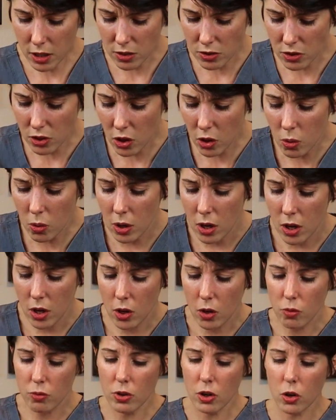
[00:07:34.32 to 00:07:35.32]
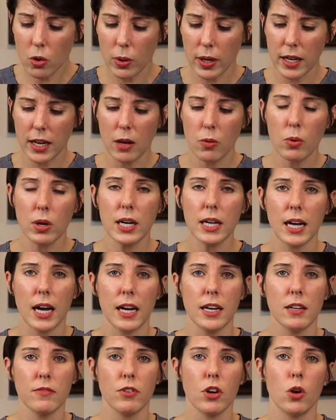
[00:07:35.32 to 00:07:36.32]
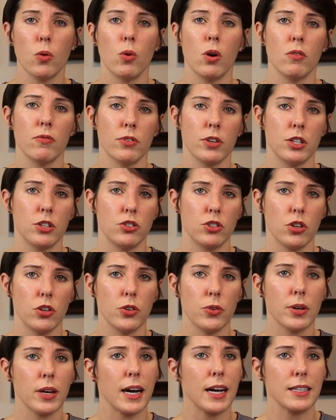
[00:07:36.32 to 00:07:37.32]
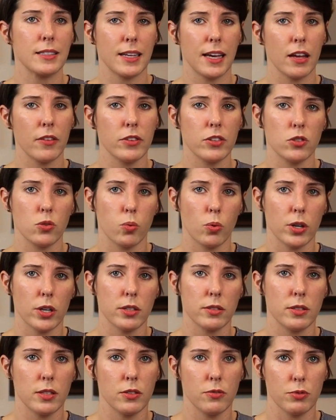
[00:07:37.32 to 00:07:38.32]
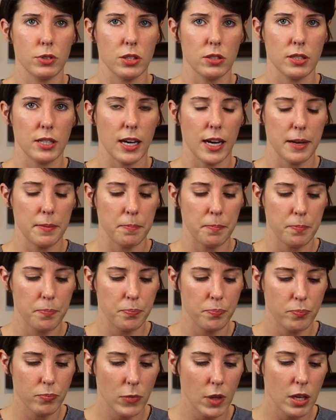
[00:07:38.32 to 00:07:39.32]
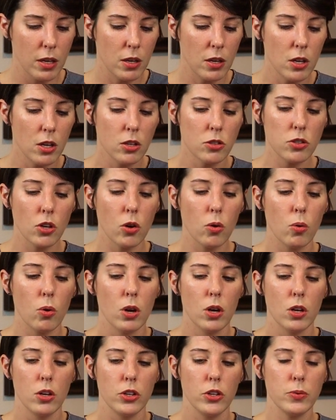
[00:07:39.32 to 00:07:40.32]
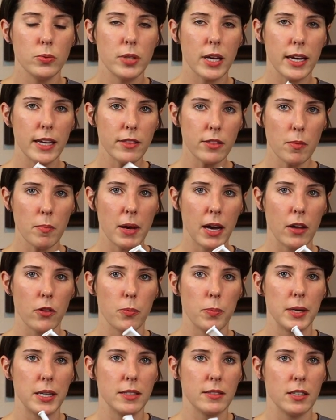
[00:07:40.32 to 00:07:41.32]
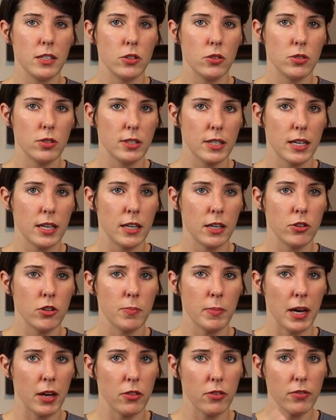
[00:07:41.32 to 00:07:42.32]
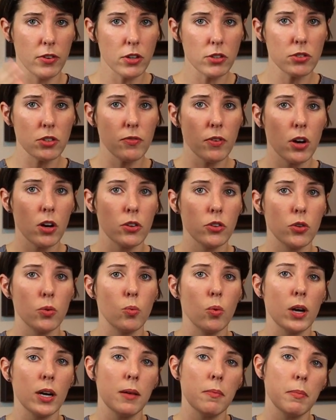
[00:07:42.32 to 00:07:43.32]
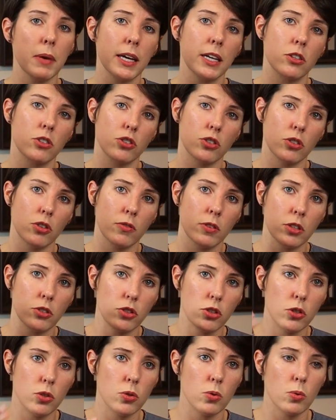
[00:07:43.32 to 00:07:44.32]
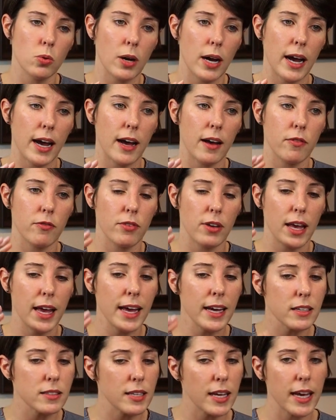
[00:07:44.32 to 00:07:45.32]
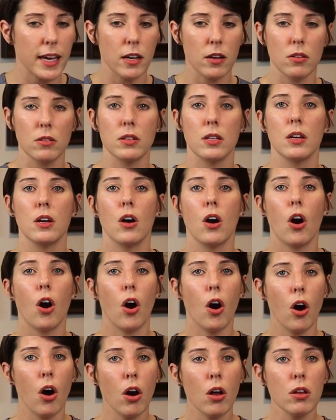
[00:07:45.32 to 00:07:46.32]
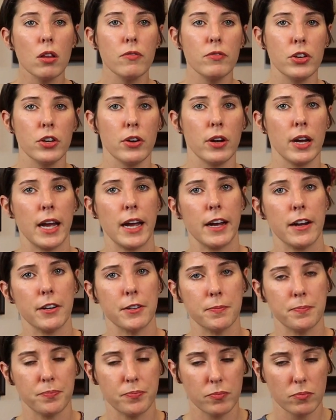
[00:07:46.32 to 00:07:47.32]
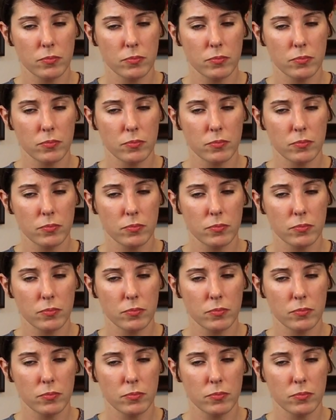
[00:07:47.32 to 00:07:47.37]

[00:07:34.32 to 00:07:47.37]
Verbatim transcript: So real quick, I want to kind of go over and show you guys how this works in real time. So you take the mouthpiece and you stick it in your mouth. First of all, you want to make sure that you have exhaled all of your air.